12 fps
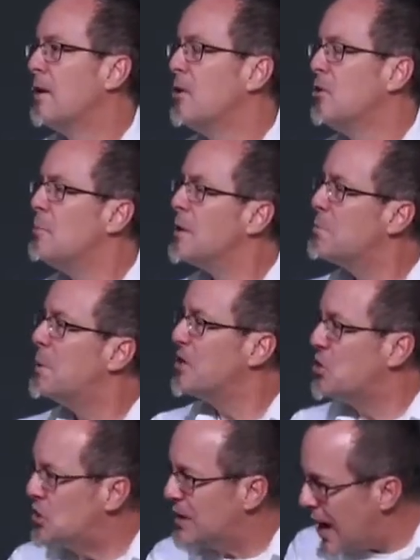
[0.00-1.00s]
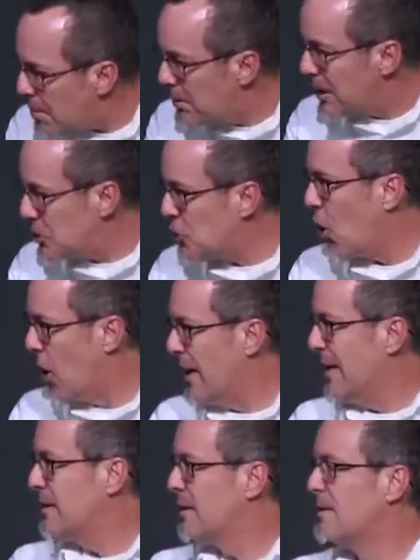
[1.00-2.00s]
You must be established on
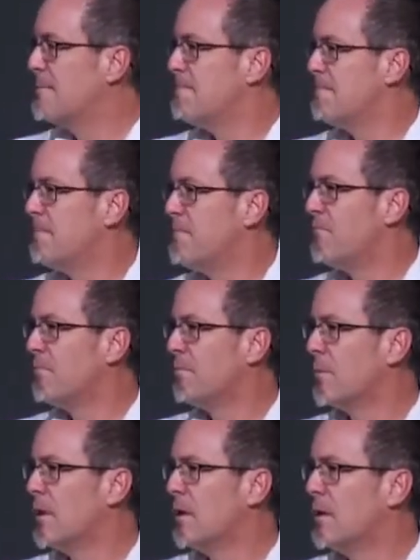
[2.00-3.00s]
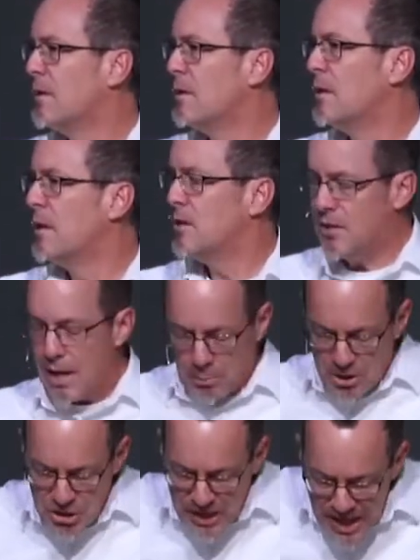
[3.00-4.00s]
it,
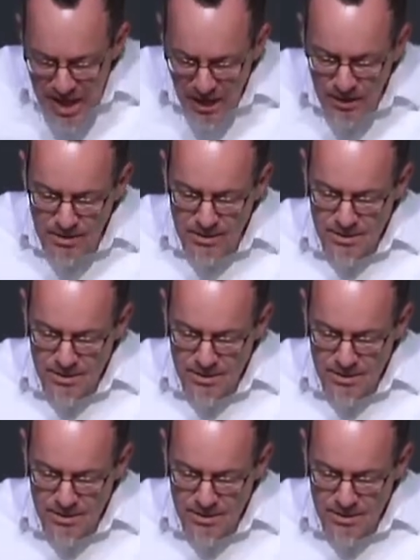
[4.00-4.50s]
established in it.